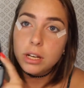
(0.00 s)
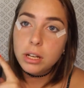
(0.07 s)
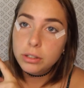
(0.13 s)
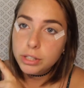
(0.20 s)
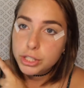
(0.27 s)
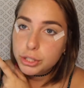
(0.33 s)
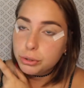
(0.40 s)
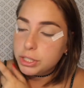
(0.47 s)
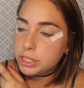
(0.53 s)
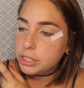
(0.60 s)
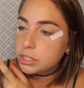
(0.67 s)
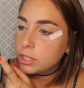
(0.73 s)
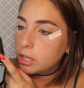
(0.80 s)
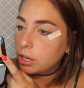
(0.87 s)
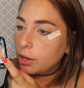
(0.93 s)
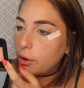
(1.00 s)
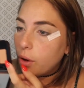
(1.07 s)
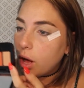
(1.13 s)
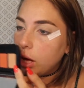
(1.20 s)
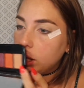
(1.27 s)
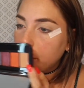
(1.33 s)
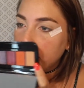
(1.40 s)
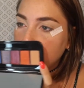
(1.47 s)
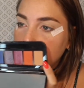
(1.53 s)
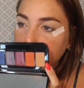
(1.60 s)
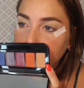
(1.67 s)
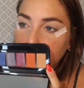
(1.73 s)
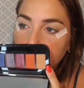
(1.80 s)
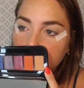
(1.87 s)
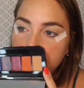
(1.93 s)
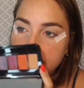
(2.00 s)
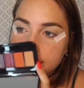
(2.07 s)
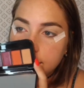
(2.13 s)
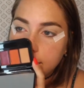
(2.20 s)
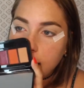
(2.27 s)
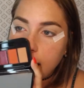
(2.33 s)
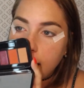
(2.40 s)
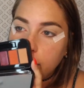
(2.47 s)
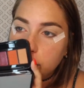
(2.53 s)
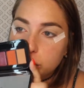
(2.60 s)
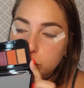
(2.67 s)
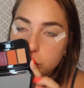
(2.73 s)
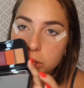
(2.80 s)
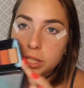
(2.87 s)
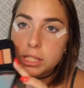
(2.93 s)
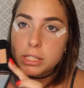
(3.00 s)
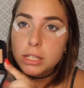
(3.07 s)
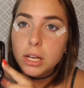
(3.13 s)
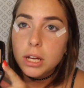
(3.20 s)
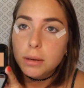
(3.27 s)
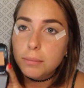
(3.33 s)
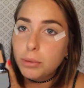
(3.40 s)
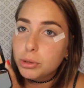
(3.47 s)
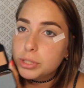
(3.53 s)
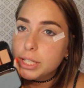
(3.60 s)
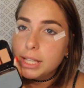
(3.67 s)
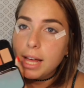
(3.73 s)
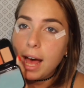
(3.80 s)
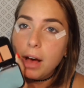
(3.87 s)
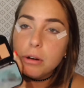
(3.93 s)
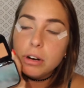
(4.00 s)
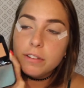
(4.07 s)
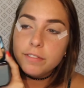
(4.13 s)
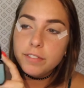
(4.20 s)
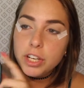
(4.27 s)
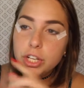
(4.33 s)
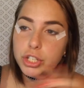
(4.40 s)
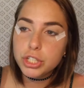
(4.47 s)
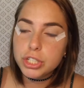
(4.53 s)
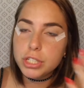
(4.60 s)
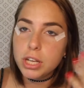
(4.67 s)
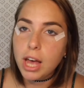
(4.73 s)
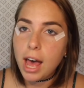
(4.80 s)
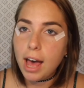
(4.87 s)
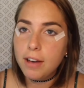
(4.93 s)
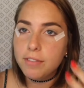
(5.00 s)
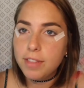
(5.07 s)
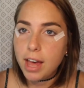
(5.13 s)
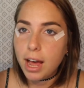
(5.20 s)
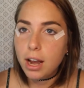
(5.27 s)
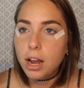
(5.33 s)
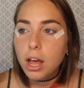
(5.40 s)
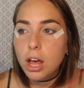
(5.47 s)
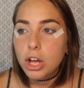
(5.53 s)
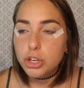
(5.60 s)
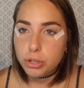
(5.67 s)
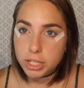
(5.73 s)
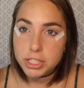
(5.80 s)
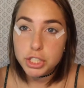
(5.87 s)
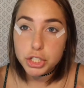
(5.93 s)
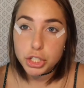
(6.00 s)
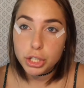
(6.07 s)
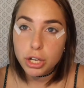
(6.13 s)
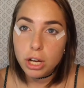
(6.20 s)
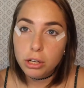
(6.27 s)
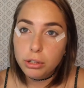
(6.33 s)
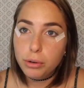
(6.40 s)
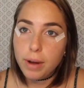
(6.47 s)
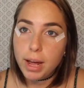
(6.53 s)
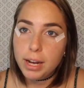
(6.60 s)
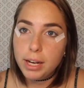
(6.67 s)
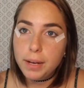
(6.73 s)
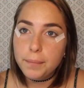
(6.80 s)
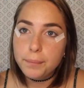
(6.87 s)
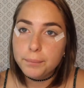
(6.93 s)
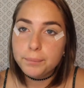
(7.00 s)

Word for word: color, so this is going to go all up in my crease and out towards mostly the outer V, just to have that transition color ready.